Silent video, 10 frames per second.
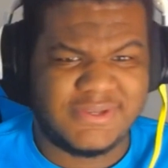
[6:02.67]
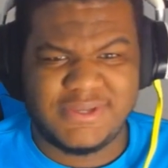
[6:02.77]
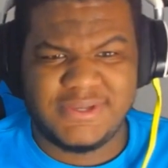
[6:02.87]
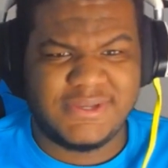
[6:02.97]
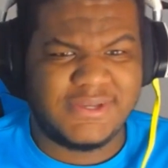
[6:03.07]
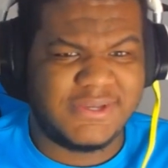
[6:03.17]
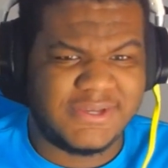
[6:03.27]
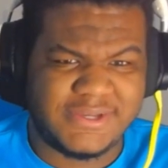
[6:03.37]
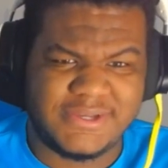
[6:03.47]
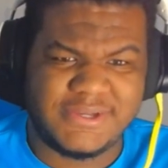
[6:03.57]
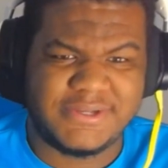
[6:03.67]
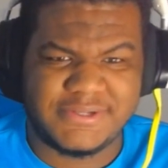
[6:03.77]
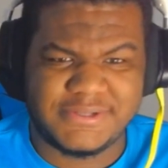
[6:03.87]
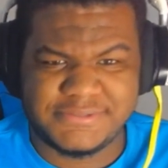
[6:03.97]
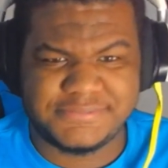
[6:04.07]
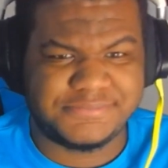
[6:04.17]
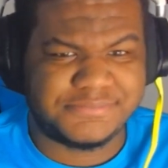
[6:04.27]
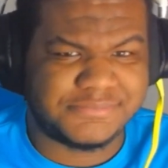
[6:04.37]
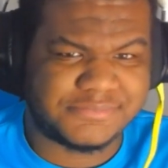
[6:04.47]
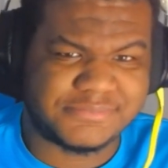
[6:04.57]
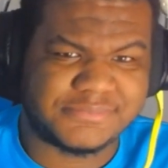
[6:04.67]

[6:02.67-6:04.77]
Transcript: (silence)